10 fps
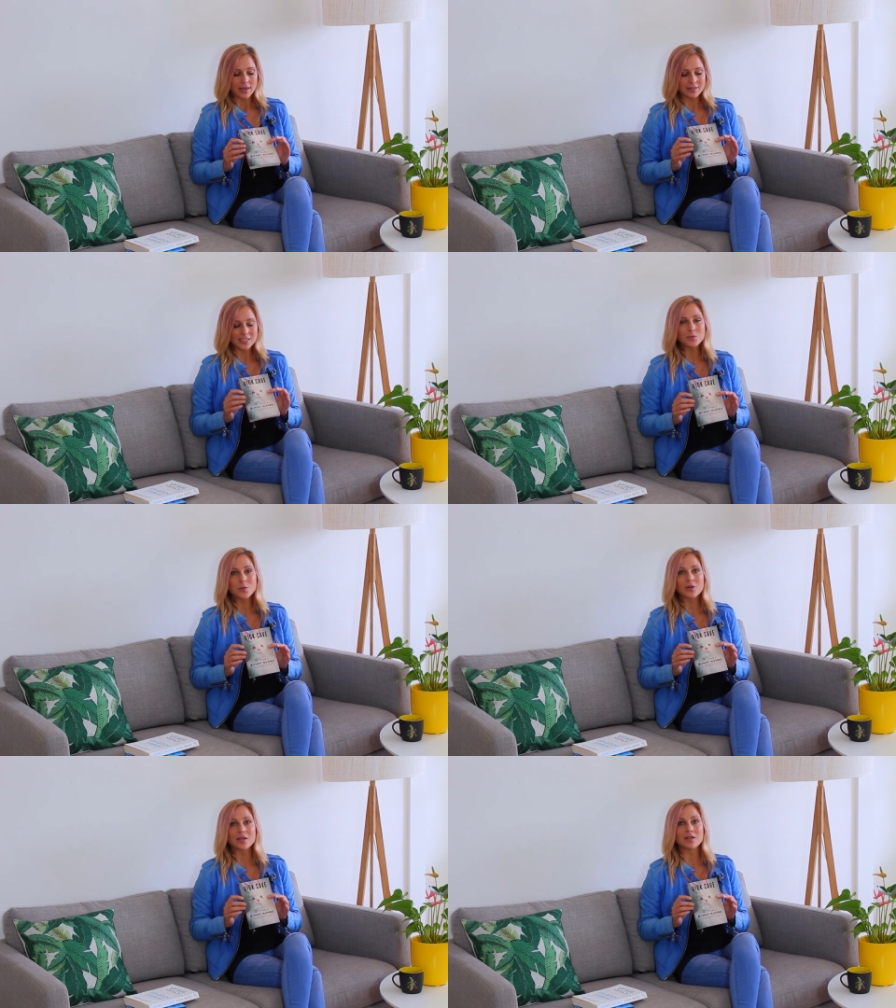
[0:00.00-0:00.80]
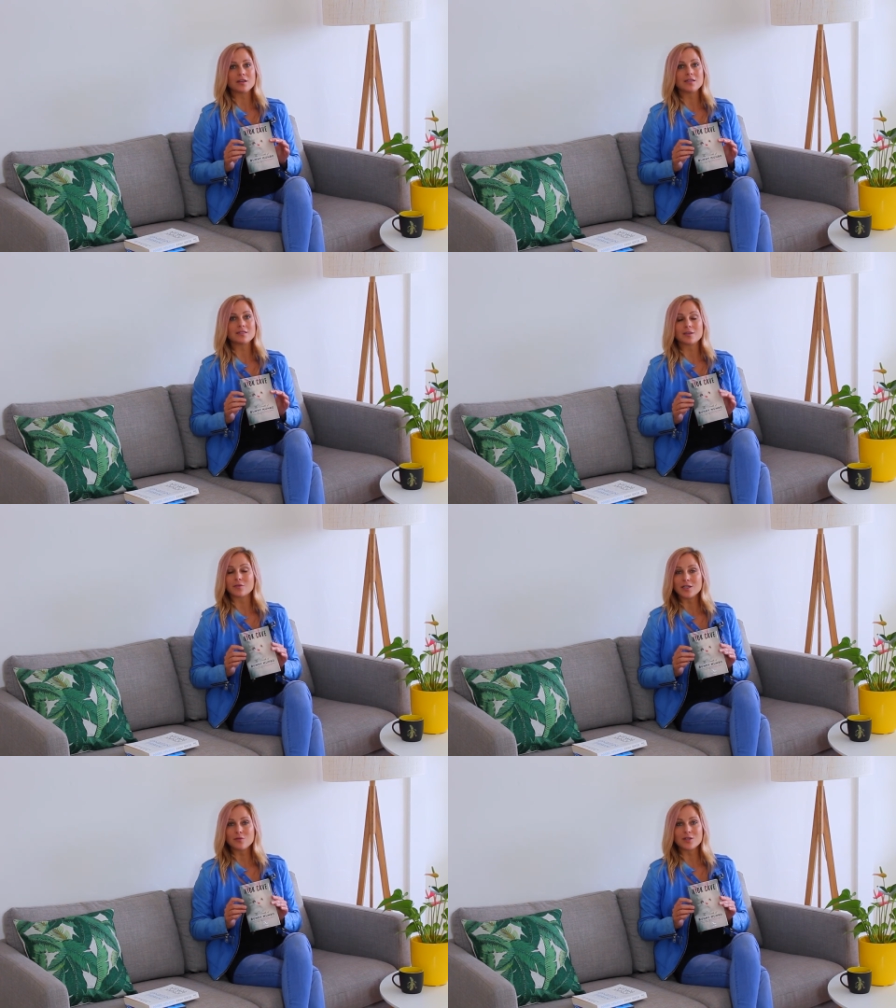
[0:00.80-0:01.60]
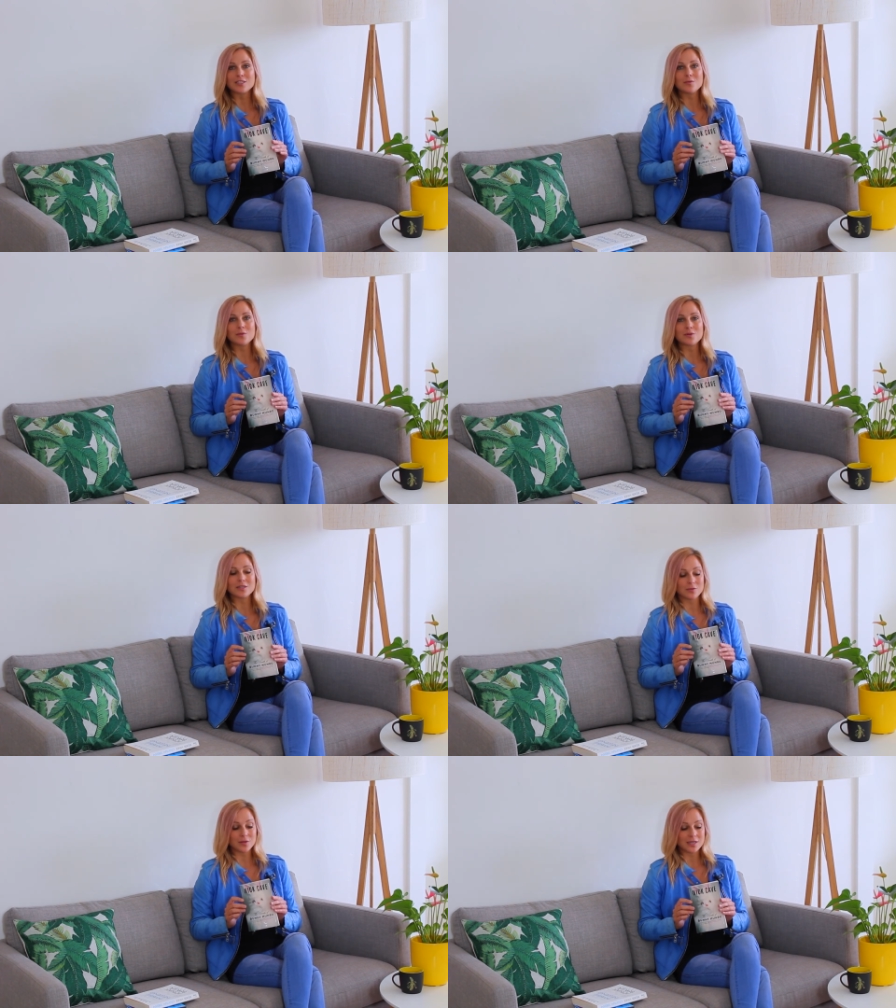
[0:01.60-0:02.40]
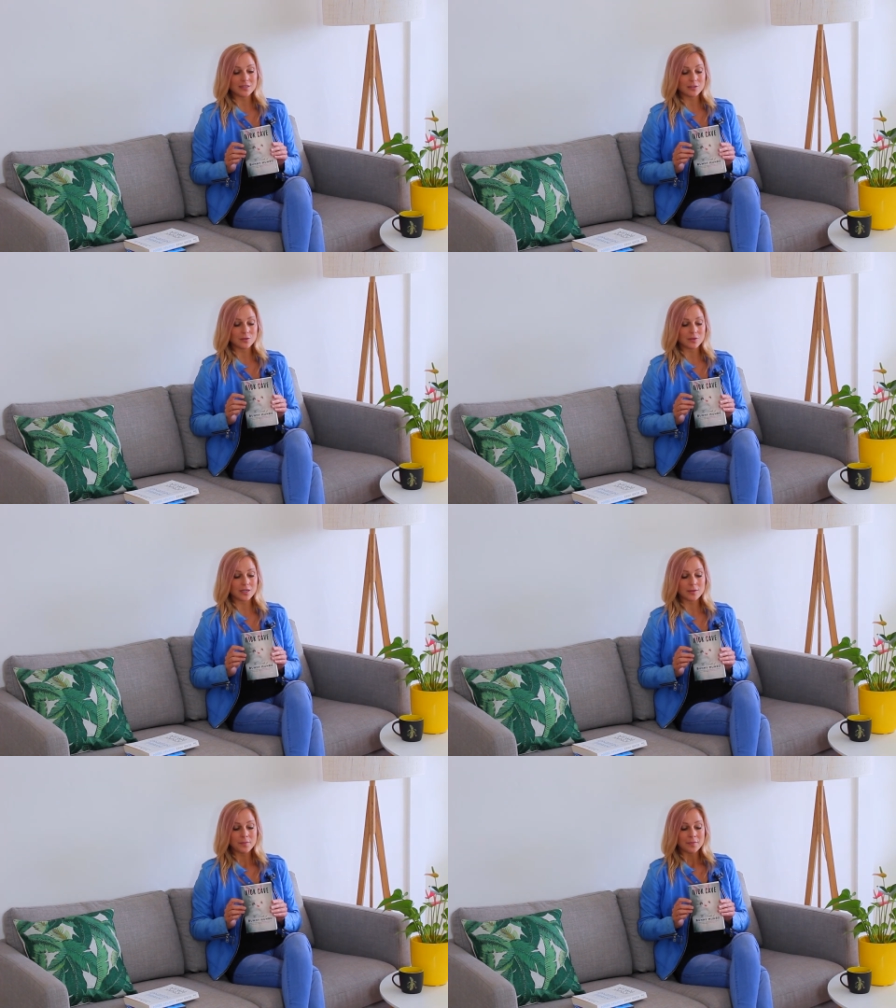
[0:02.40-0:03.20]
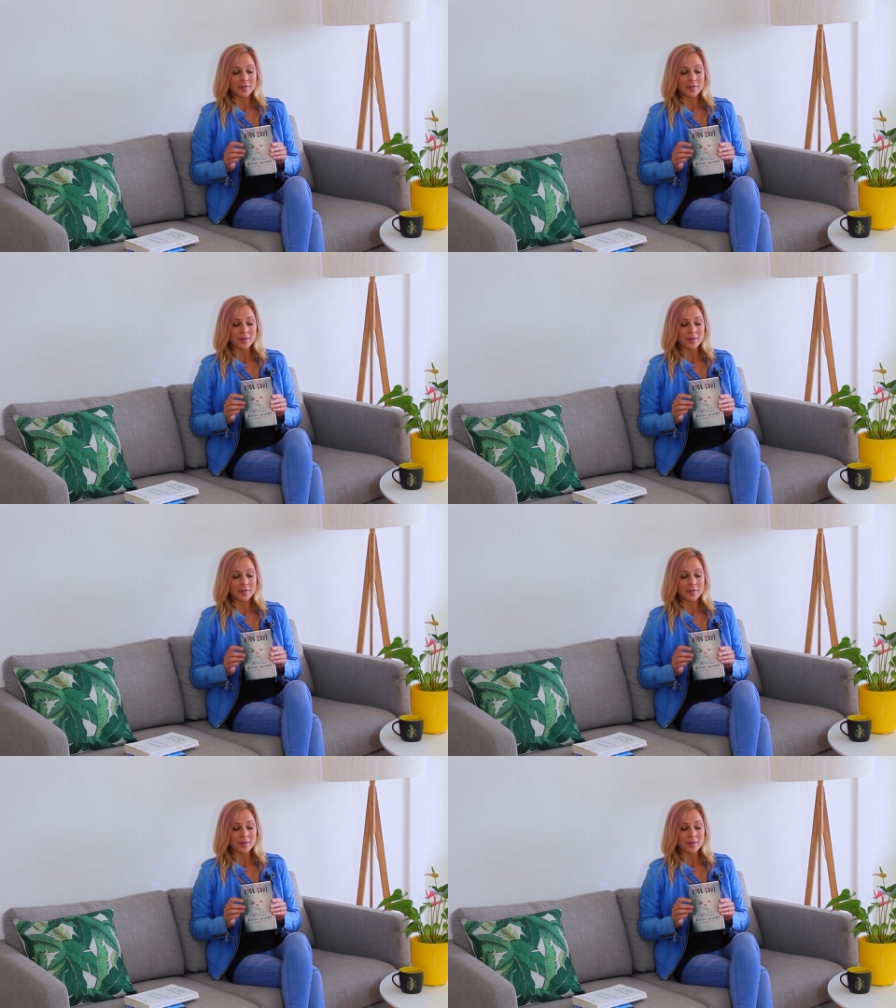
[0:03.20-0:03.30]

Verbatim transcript: this book here is a great fiction book. It's really easy to read.